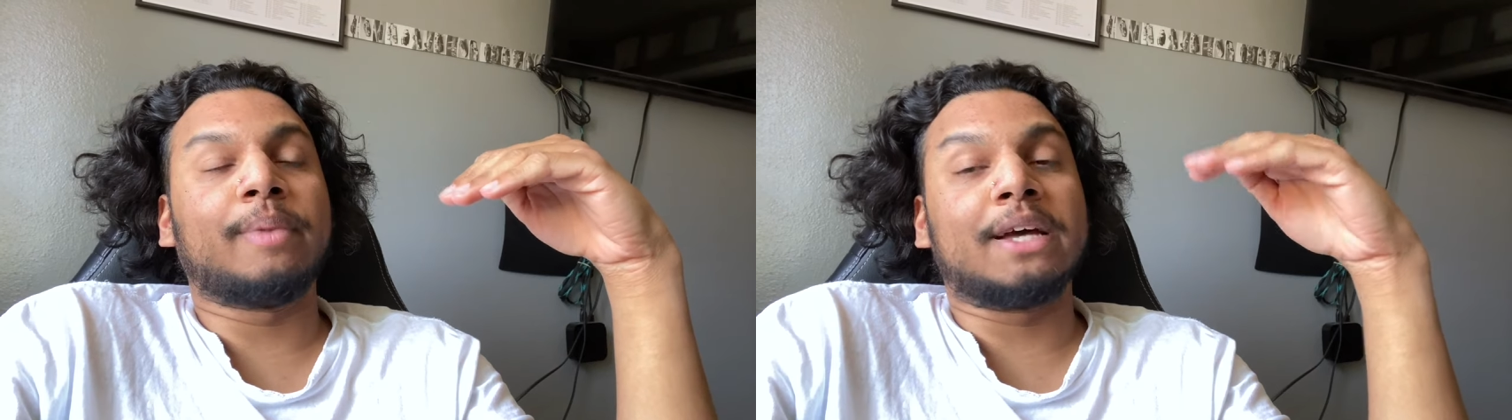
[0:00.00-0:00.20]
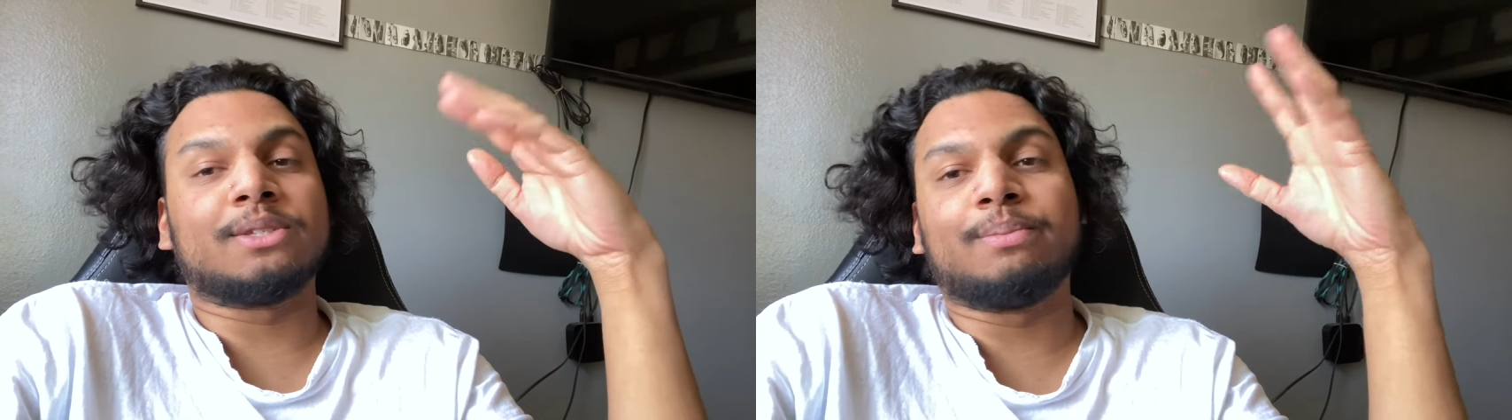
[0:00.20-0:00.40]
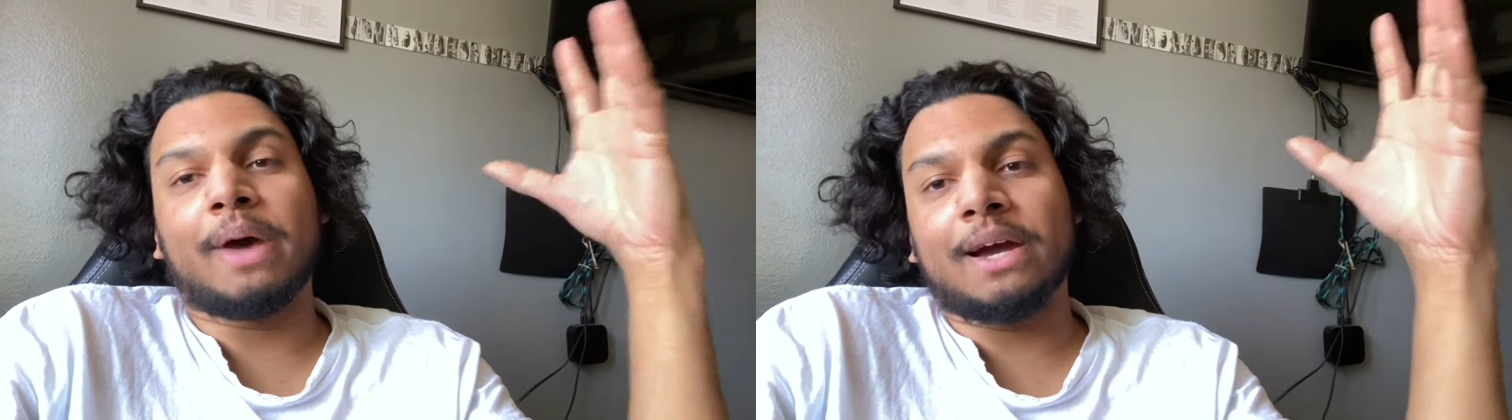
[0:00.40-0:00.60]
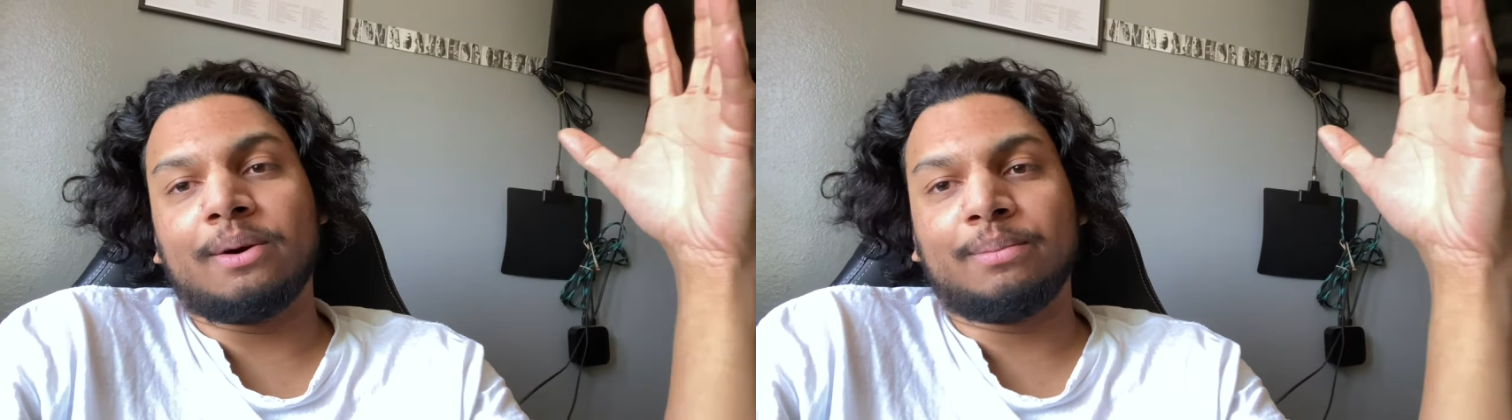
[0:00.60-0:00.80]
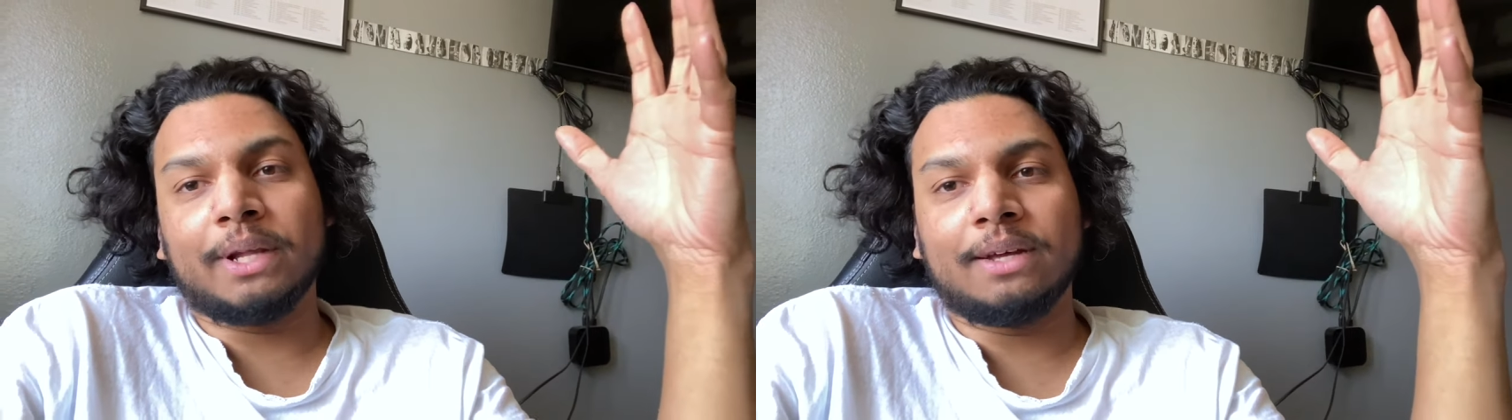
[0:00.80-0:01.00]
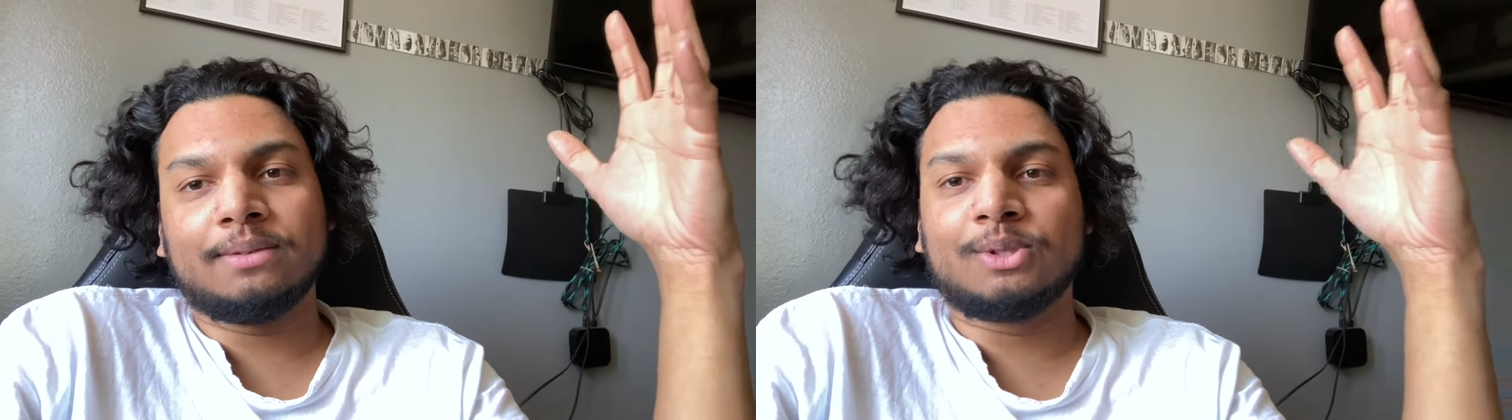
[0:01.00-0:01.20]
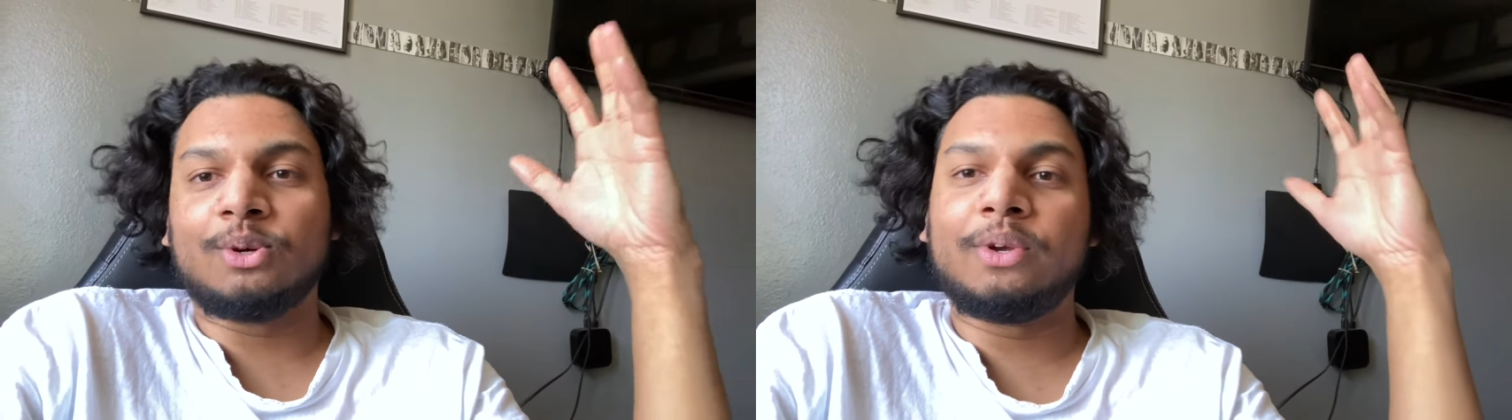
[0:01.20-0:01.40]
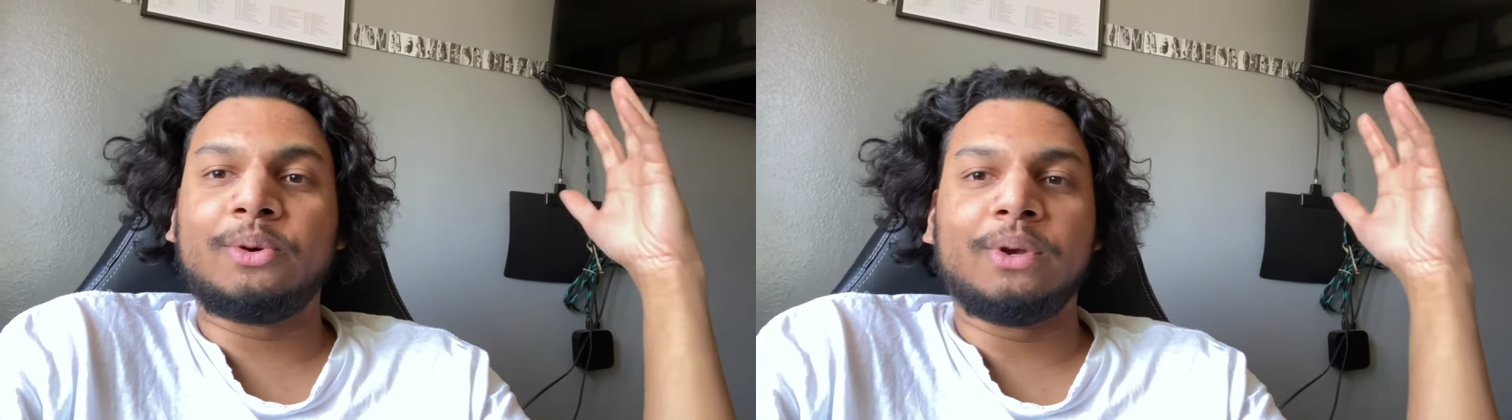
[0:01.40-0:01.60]
as a backup plan.
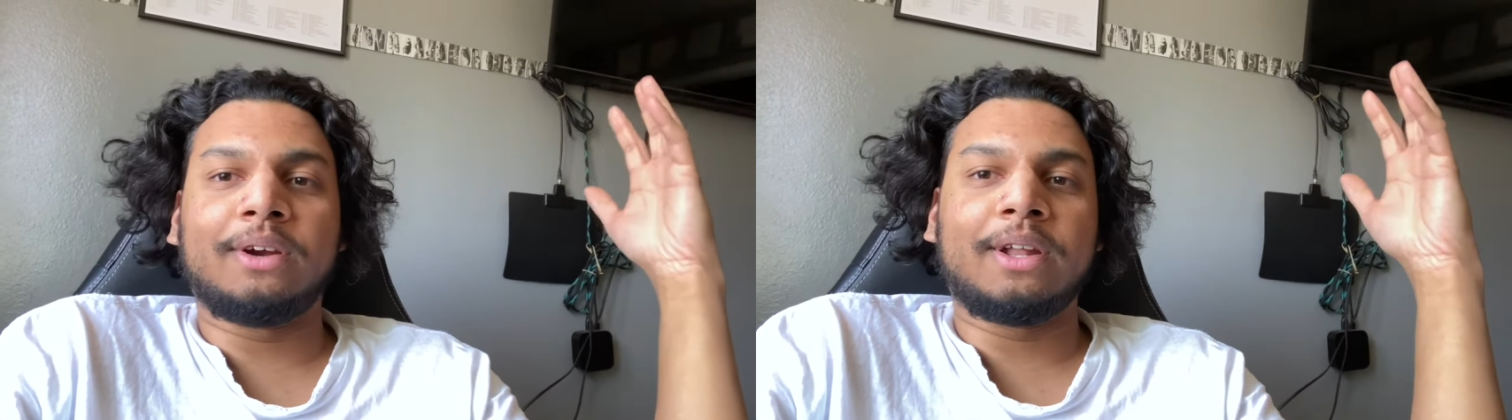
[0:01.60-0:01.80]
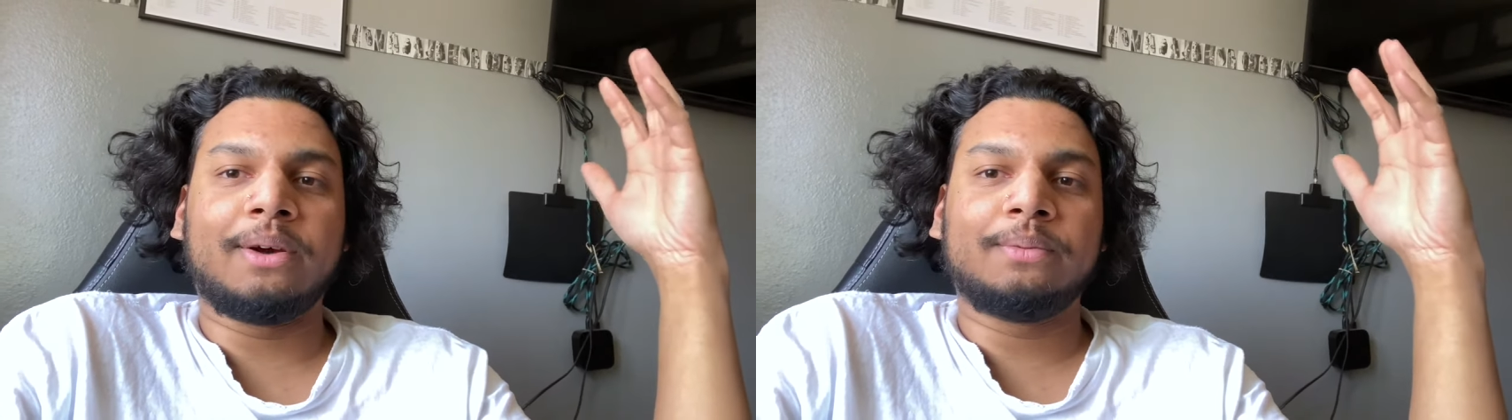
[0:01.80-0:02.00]
So here we are now.